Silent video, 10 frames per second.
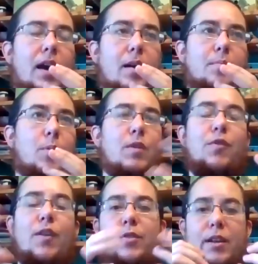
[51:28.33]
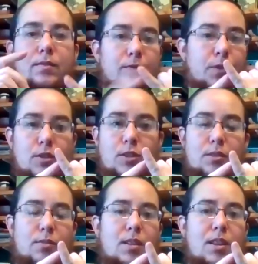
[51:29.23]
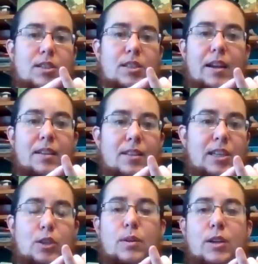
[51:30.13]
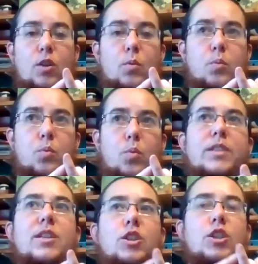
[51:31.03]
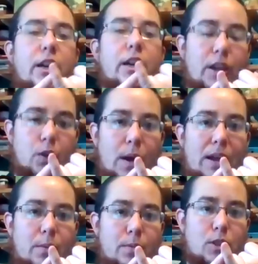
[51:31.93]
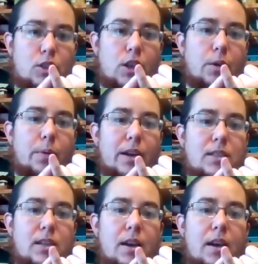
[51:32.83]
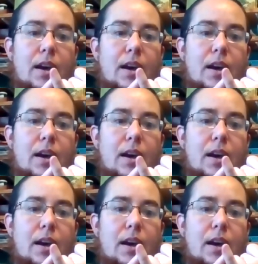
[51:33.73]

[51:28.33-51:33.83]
But we found that first, the sex ratio wasn't changing in a way that would skew it.